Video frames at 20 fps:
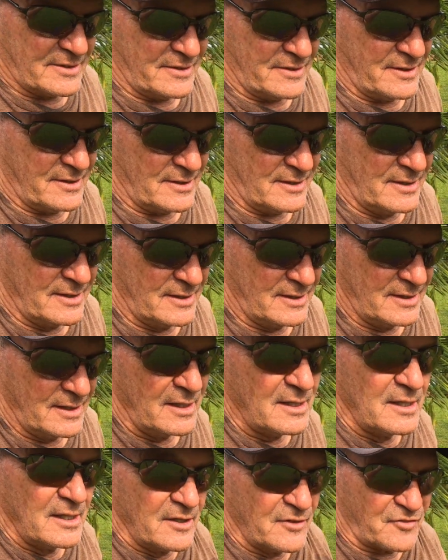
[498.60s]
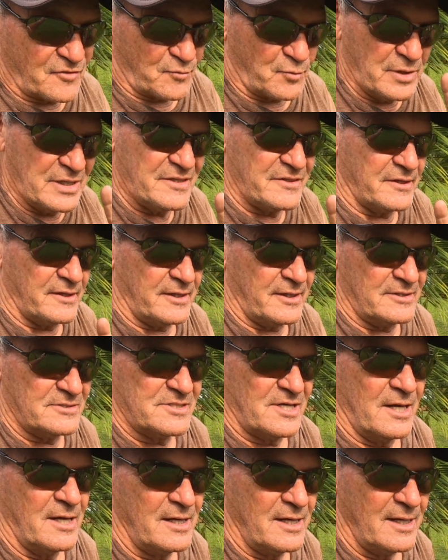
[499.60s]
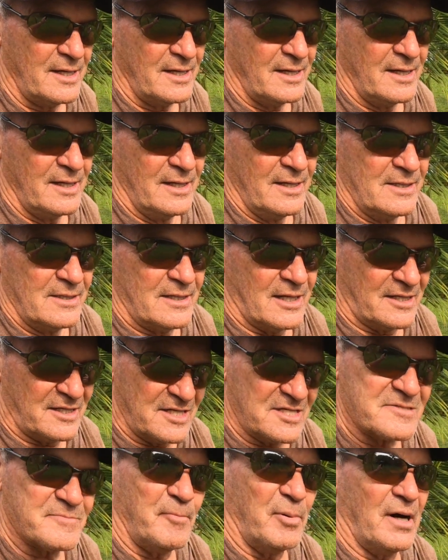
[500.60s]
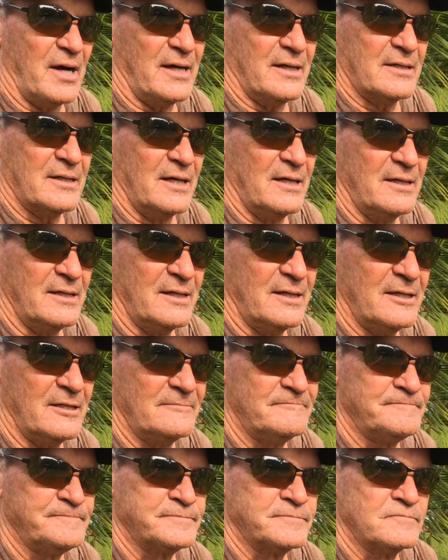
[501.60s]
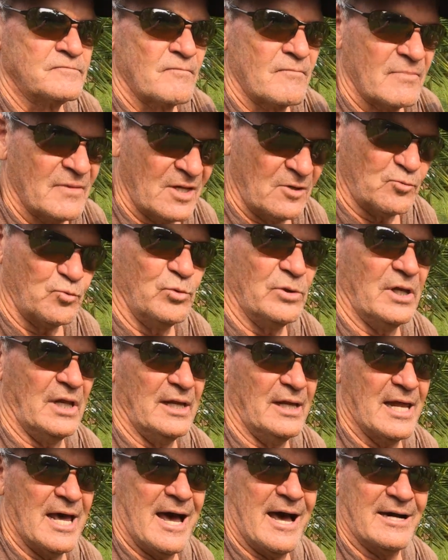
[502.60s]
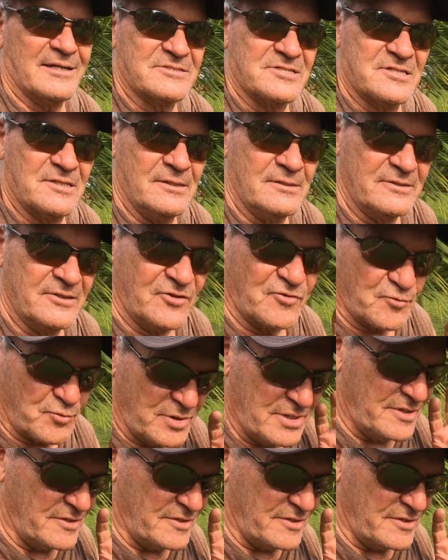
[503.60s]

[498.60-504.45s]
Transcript: to the 3 things that this bike really lacks. 3